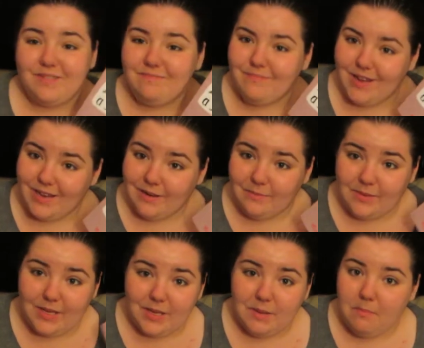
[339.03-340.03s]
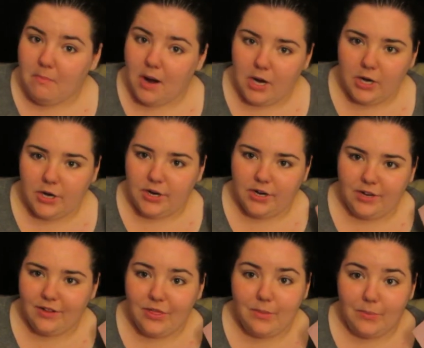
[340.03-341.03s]
made me mark
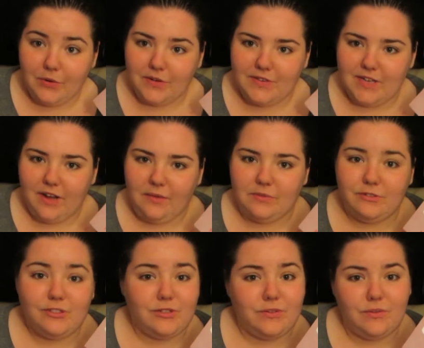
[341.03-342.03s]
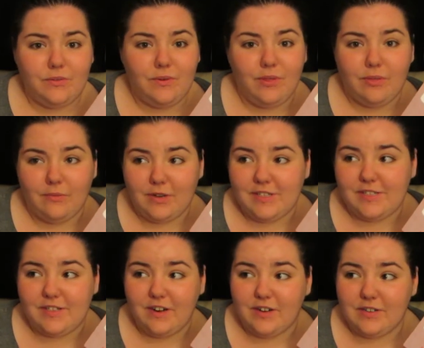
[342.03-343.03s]
the book down to 3
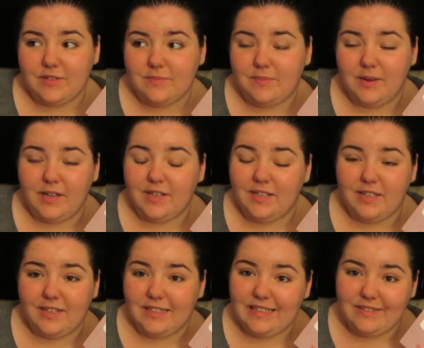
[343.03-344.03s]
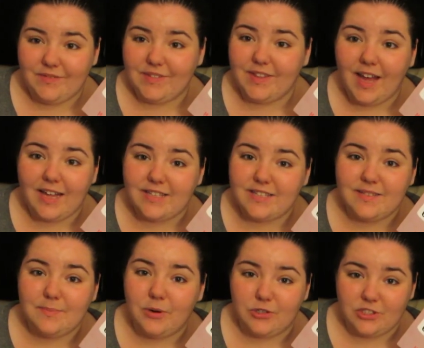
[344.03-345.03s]
stars, but even that's
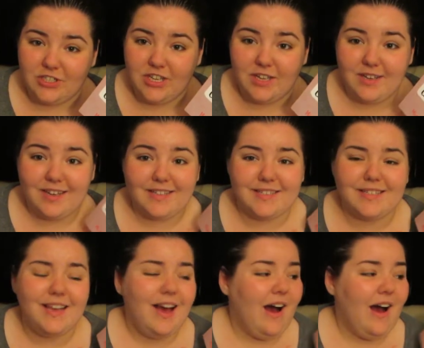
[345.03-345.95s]
pushing it, because